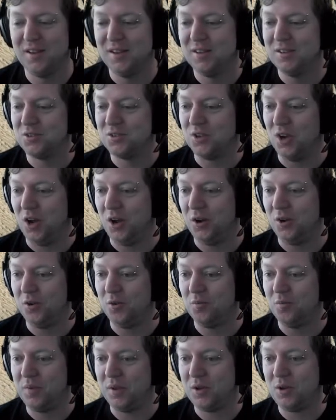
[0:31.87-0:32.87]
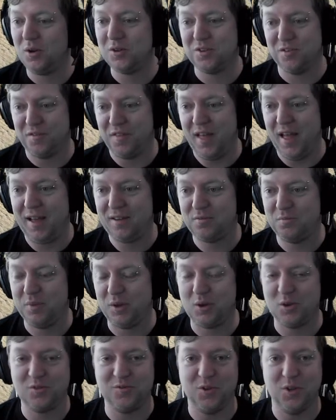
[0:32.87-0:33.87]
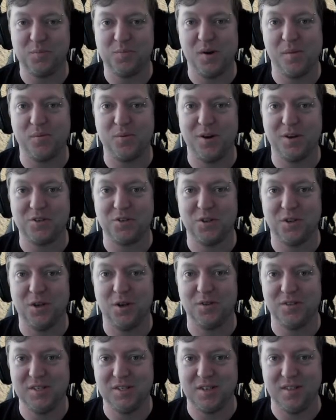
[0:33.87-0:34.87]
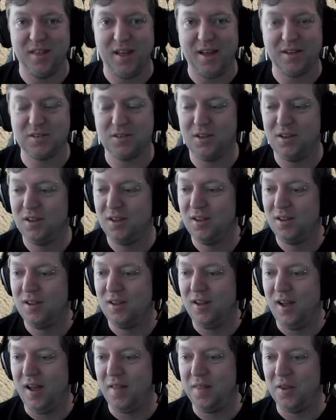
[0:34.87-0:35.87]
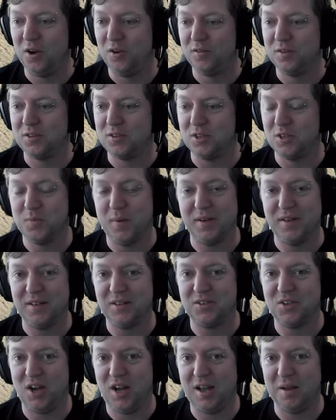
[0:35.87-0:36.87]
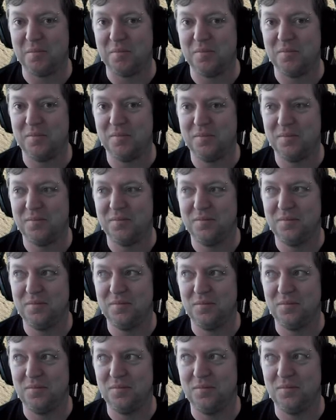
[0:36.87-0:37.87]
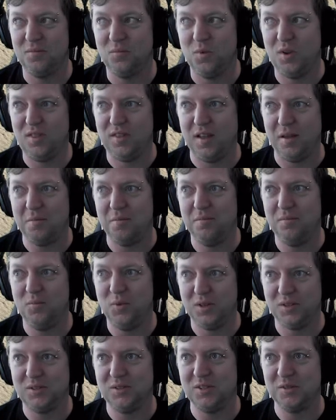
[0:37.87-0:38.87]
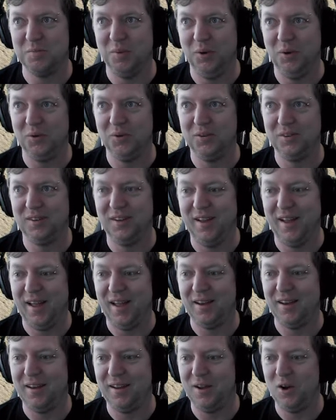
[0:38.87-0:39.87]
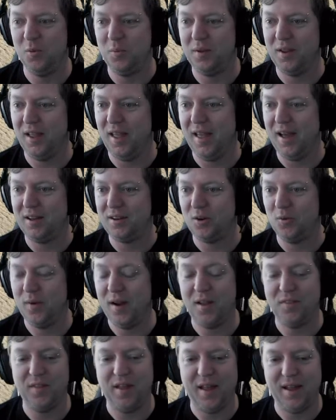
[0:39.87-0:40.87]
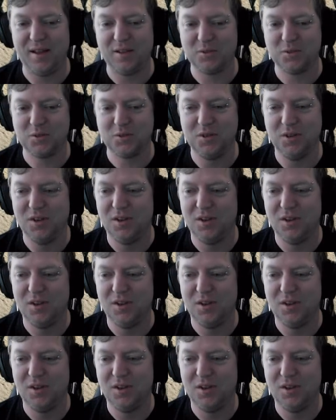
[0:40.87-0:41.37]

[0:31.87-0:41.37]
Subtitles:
So because of that, because of all the preparation that goes into that, and then obviously spending time with him once he's born and helping out around the house,